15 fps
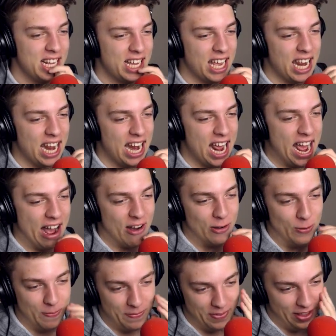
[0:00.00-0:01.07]
Get it
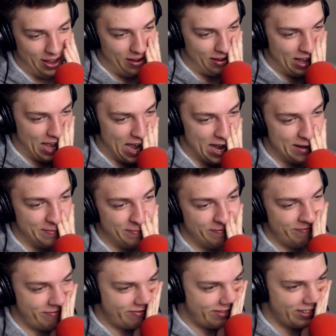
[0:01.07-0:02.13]
out. Okay.
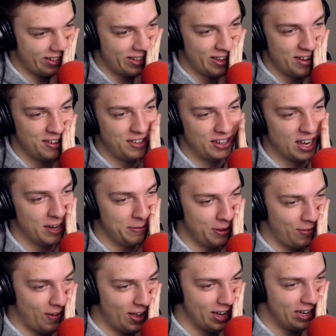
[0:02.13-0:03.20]
Dude, you're going to be
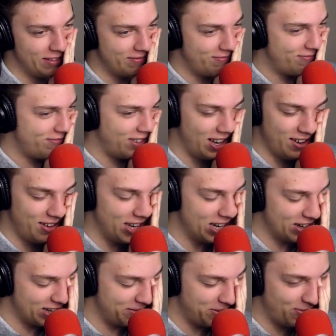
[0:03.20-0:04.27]
fine. No, you're
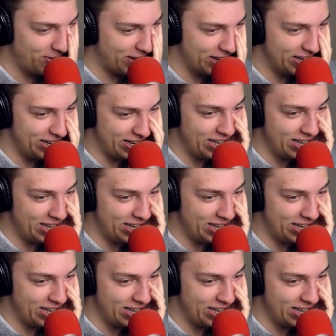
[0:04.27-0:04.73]
not going to be fine.